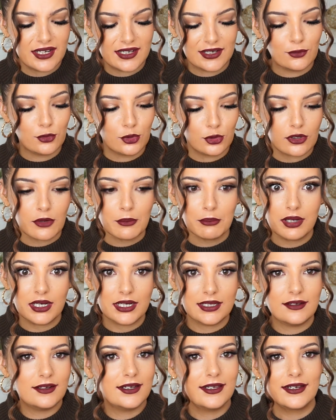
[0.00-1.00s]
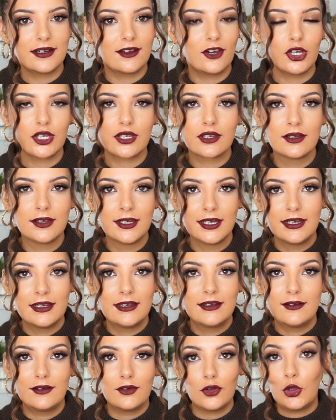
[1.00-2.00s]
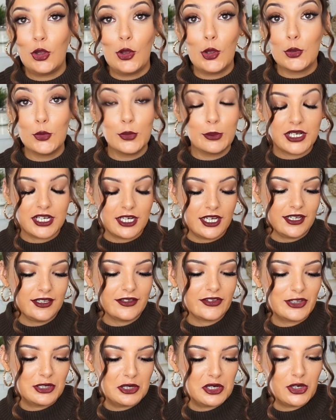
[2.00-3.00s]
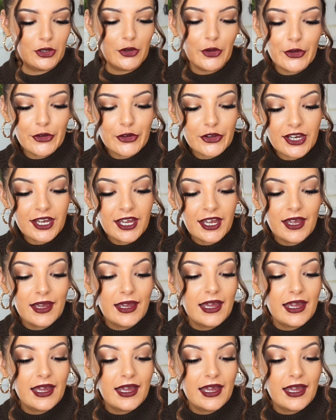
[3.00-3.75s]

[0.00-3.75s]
and it will completely like illuminate the look.